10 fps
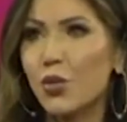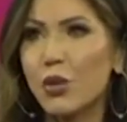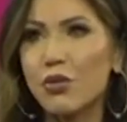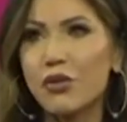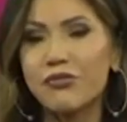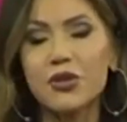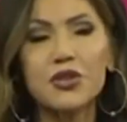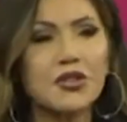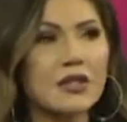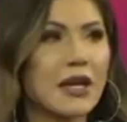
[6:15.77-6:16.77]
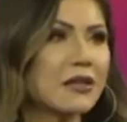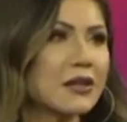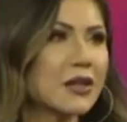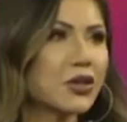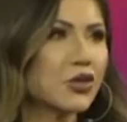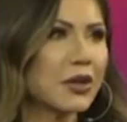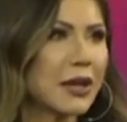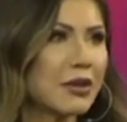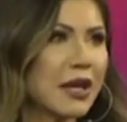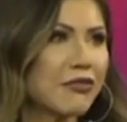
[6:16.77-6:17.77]
We were the first state to
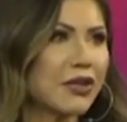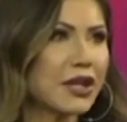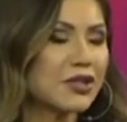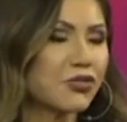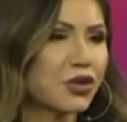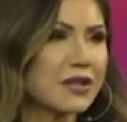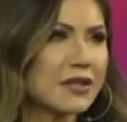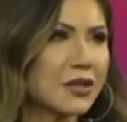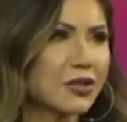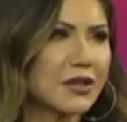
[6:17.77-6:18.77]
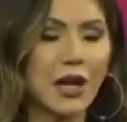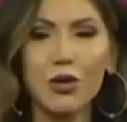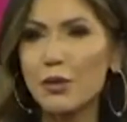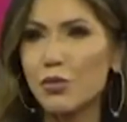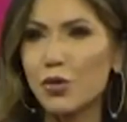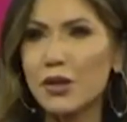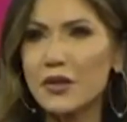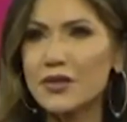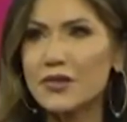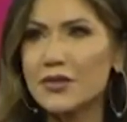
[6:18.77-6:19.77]
eliminate fees for concealed carry
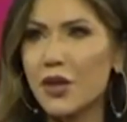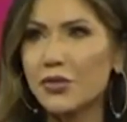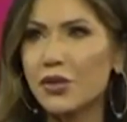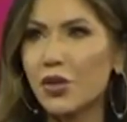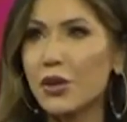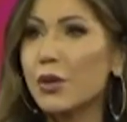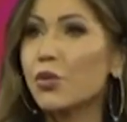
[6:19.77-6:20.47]
permits in South Dakota,